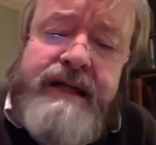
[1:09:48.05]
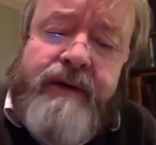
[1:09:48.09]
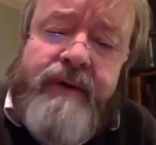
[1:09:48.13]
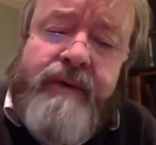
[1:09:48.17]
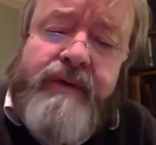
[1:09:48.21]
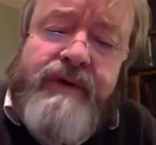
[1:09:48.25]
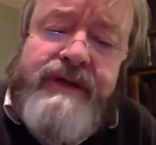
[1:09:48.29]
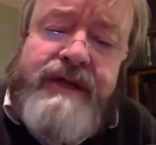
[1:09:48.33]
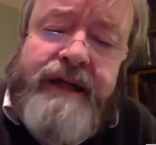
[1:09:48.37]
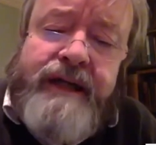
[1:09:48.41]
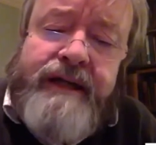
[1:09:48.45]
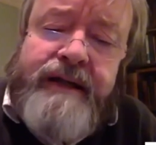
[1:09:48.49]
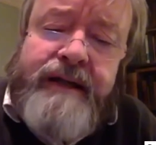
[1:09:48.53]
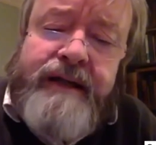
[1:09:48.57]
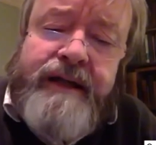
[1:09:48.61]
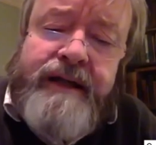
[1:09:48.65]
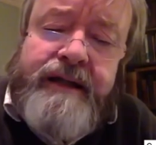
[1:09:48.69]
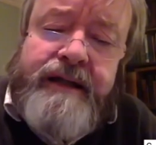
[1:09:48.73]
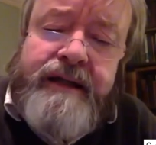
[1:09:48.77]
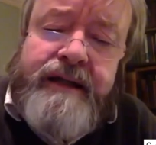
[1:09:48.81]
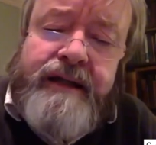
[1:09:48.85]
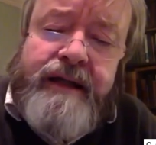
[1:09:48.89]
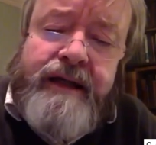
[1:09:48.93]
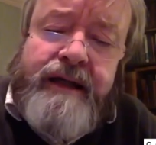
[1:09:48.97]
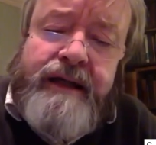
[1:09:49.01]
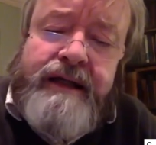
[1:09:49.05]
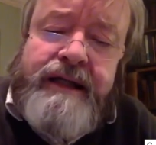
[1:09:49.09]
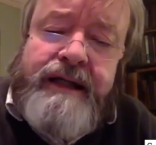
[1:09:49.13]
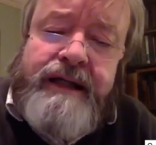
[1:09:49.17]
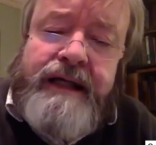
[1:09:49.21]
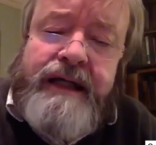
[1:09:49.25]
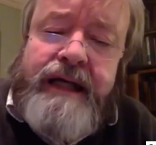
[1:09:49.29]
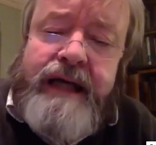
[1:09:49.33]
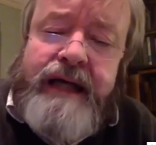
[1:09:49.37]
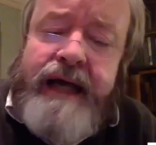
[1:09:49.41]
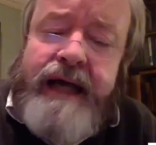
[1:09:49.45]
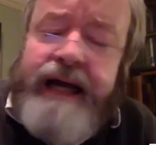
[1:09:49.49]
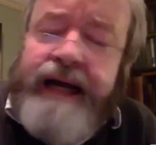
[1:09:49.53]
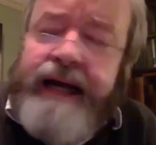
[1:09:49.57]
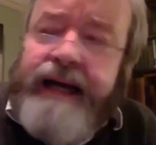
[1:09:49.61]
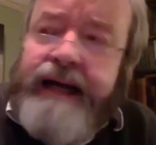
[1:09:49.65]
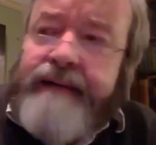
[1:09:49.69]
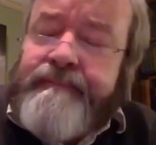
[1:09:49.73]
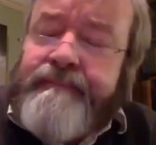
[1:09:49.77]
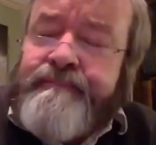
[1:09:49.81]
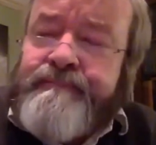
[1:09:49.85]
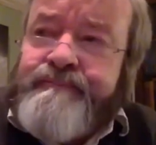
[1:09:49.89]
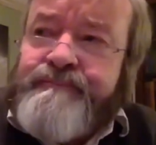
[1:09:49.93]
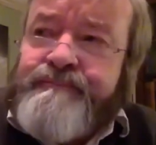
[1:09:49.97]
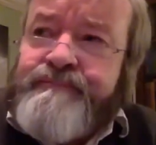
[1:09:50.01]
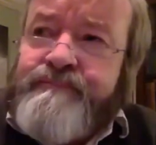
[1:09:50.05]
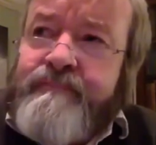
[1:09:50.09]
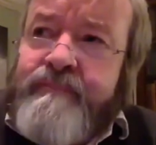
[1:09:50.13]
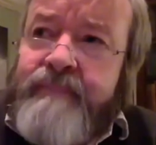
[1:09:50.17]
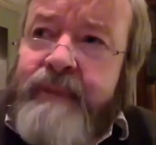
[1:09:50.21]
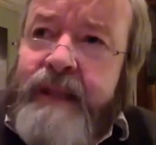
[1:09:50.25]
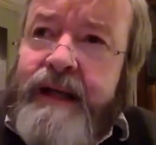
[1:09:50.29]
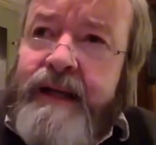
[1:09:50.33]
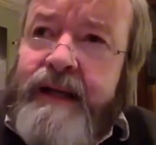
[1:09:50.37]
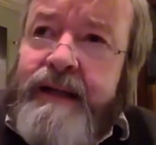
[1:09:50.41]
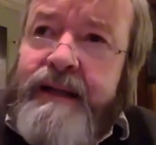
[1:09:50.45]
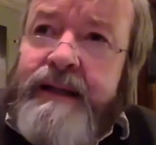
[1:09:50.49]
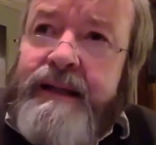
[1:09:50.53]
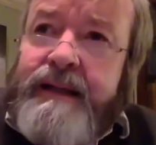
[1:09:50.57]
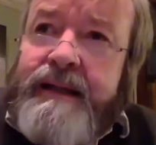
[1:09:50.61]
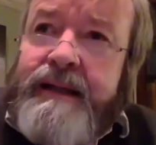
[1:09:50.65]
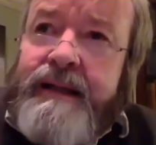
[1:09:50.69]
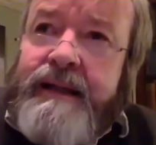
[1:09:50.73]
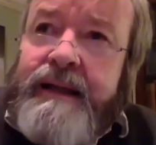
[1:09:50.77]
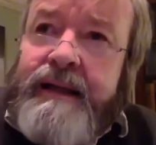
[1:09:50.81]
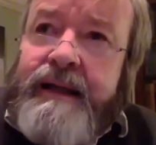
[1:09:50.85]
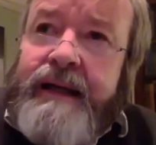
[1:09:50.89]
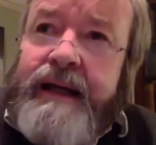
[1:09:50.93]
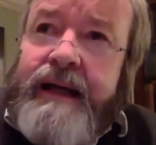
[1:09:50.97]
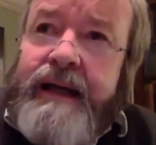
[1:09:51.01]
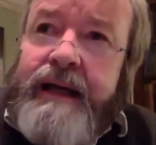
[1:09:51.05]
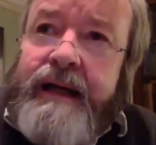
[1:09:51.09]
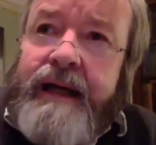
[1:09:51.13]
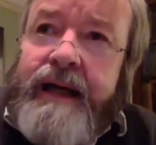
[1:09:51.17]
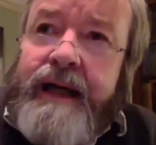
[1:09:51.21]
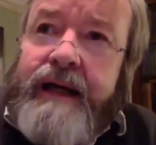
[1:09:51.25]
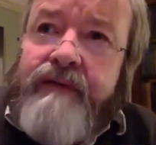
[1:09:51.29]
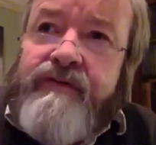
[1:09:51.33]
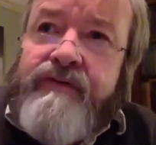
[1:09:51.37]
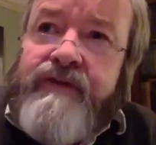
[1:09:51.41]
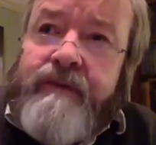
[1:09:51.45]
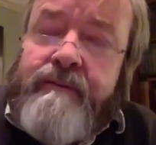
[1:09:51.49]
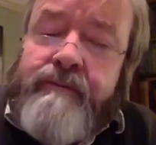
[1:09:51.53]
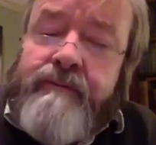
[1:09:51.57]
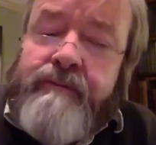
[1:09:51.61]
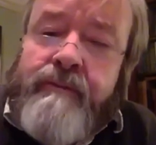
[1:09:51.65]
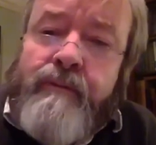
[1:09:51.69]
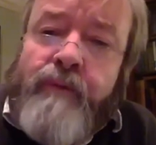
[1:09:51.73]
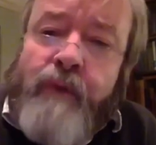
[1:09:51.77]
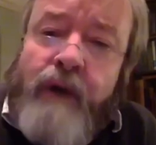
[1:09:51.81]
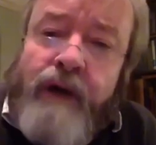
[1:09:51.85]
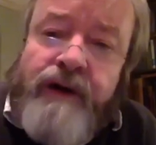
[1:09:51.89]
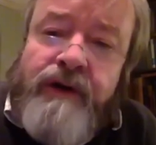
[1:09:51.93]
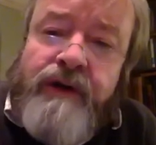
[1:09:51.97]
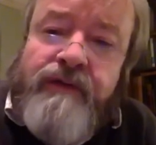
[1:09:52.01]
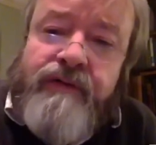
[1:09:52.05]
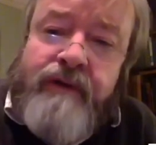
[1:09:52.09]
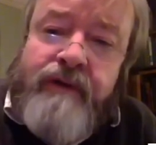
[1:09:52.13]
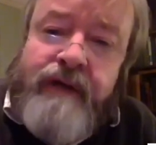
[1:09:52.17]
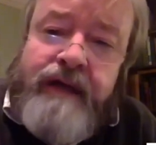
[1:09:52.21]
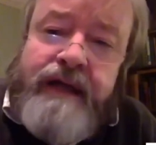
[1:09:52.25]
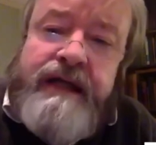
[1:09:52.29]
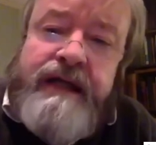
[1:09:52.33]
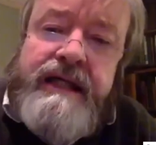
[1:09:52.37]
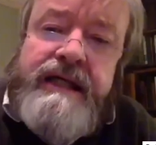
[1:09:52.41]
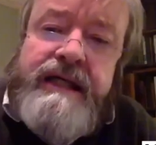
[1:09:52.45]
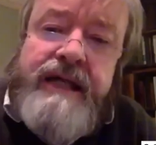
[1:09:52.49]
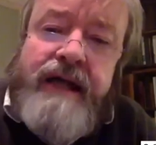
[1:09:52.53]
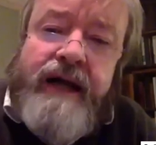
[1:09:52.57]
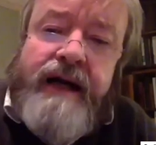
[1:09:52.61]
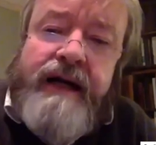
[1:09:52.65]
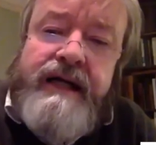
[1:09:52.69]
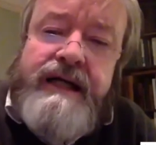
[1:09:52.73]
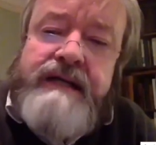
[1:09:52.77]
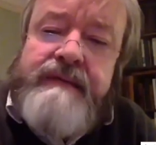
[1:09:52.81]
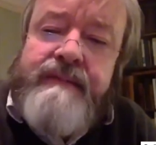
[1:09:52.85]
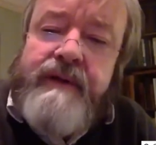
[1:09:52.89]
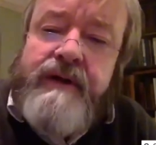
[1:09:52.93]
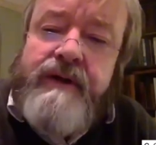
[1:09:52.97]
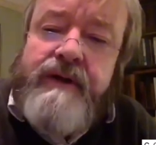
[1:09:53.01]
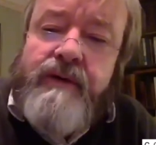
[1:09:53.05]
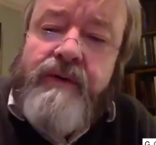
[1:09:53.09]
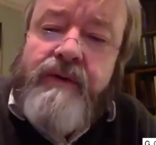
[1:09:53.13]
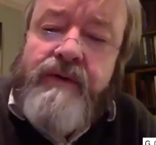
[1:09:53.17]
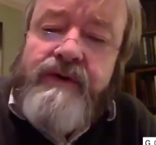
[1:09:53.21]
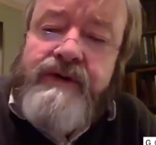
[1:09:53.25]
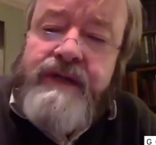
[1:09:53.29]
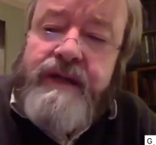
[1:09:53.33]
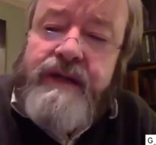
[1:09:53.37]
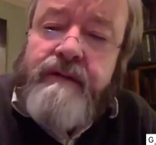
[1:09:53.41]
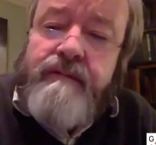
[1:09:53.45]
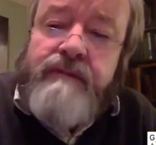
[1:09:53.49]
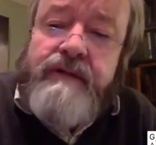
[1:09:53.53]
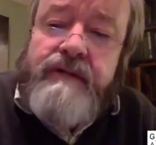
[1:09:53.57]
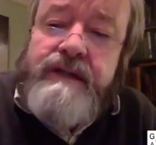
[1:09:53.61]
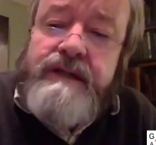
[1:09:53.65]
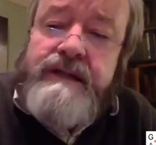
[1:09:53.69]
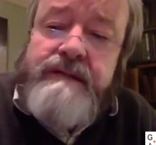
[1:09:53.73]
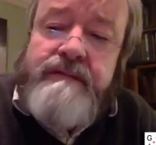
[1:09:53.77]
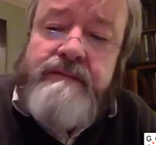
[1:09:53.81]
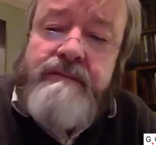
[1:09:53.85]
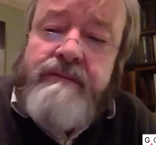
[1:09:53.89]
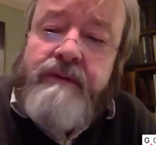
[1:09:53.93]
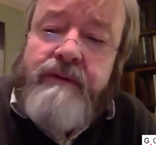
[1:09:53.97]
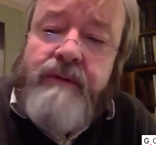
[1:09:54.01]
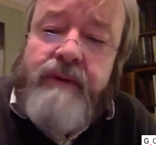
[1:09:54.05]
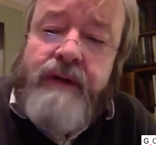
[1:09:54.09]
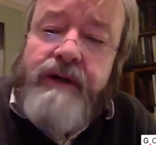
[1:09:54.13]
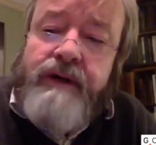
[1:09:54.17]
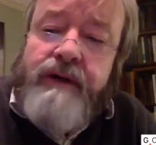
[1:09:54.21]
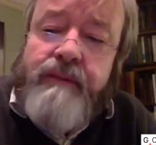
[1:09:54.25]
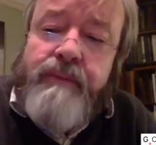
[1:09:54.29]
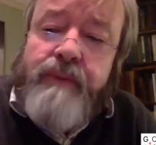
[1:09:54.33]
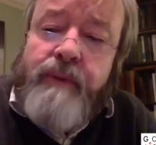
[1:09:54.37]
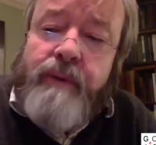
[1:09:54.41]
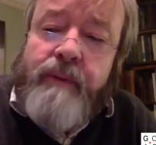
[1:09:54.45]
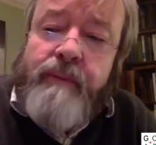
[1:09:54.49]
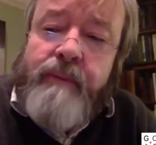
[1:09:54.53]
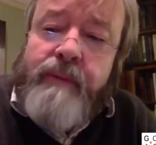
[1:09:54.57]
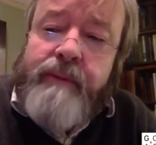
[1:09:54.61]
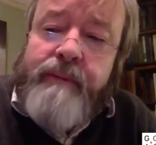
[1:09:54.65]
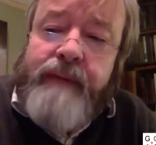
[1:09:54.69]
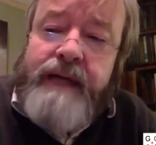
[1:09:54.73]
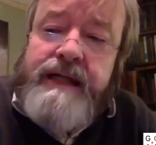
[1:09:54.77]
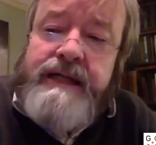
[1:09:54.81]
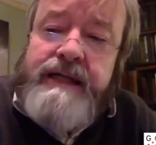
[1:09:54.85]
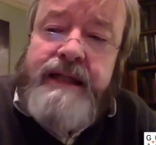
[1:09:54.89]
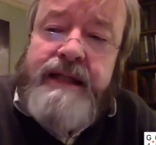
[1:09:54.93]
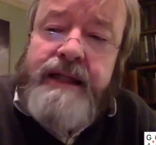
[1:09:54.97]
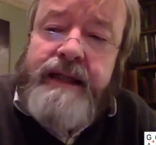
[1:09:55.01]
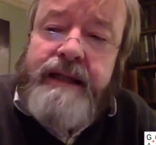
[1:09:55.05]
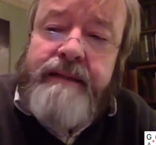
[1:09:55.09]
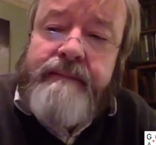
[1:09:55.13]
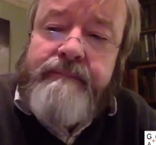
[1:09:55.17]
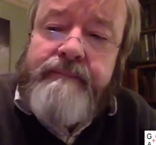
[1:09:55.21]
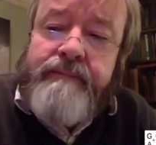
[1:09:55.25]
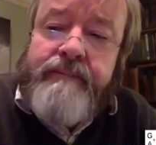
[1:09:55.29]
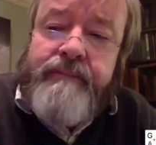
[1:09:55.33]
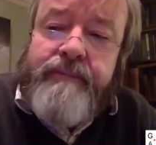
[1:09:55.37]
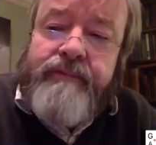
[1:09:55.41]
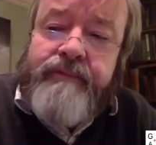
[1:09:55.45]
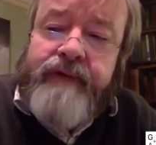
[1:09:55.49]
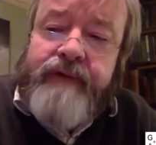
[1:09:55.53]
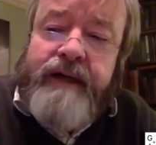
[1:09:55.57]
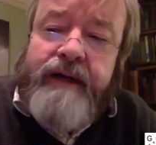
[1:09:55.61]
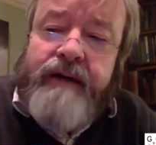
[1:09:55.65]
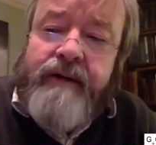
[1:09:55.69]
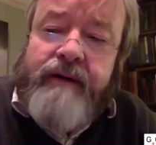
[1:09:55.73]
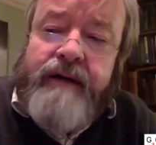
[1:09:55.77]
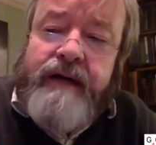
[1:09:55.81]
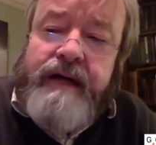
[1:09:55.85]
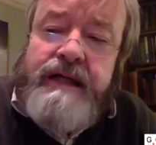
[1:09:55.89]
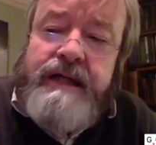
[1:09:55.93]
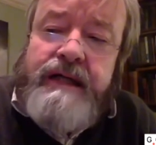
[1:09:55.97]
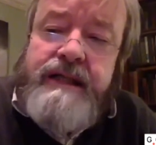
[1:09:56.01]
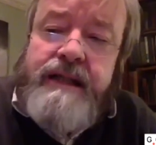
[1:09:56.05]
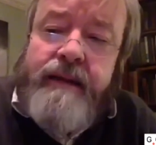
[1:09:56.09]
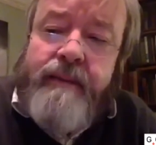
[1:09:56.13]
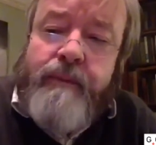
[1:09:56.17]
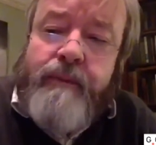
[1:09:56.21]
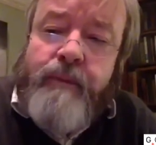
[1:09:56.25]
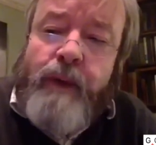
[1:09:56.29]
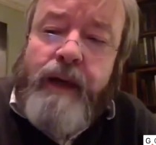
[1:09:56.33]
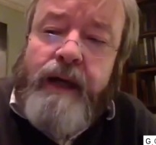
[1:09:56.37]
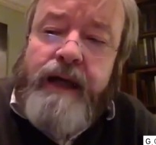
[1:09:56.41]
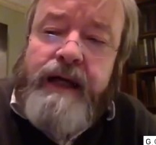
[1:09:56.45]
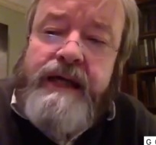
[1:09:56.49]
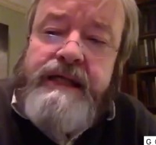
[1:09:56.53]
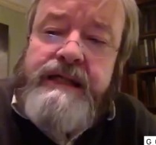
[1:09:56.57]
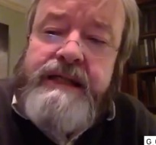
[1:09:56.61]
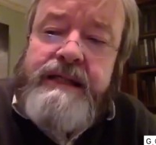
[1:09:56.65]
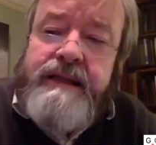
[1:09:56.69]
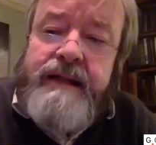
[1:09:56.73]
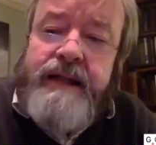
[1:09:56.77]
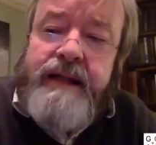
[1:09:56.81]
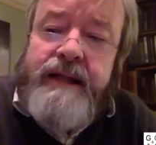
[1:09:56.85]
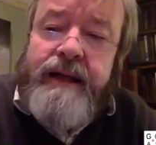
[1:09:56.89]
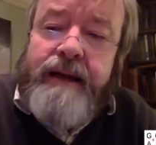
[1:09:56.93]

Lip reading: I also think that R.D. Lang gave some wonderful insights, but also was quite a problematic figure in some ways.